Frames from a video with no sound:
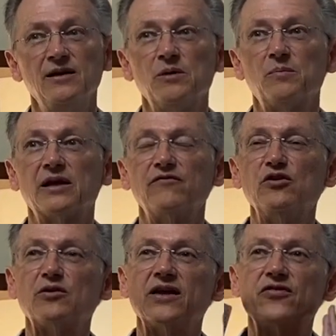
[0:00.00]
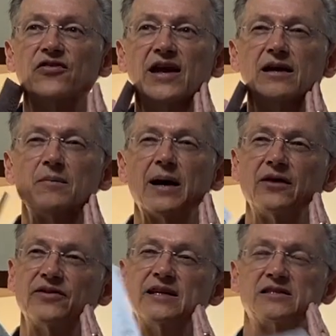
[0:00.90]
but if you can think about
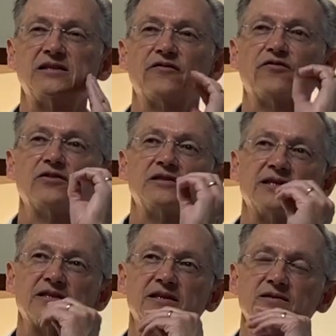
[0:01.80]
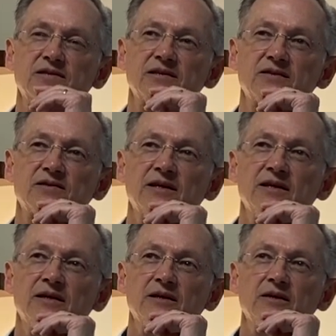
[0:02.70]
these different distances,
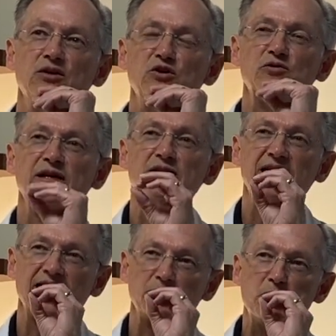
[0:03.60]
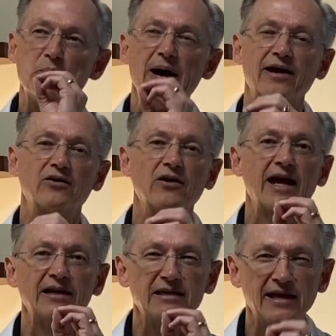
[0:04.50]
you can get better
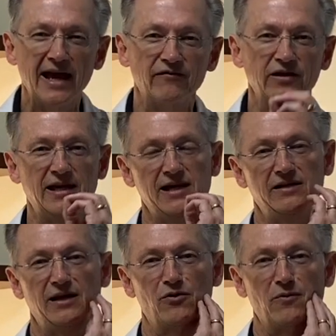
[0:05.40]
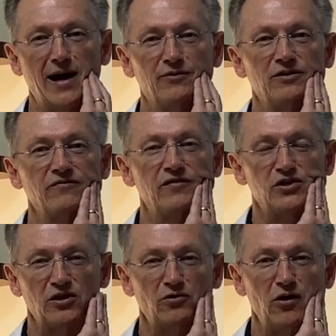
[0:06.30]
at navigating around a
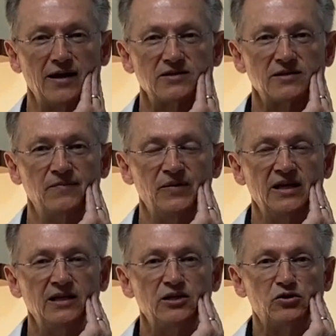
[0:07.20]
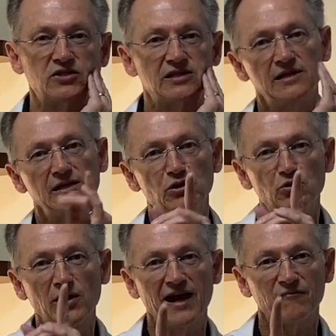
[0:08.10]
vision loss. You see, you
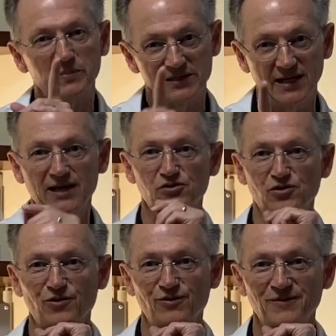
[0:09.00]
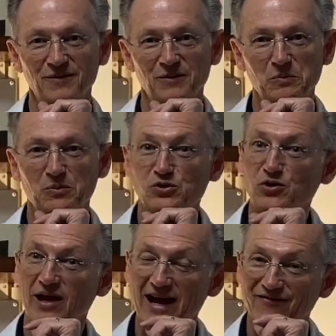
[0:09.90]
have potential, but you
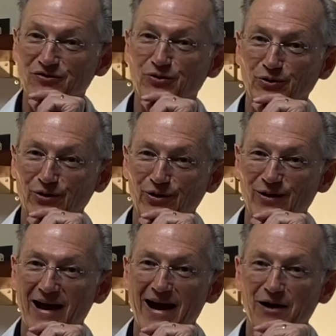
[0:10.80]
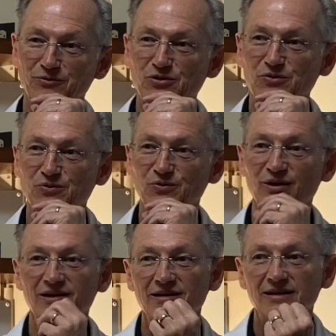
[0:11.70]
have to learn how to
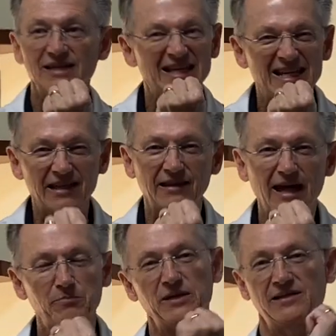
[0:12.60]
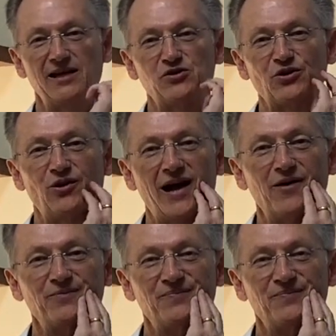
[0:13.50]
get that potential out.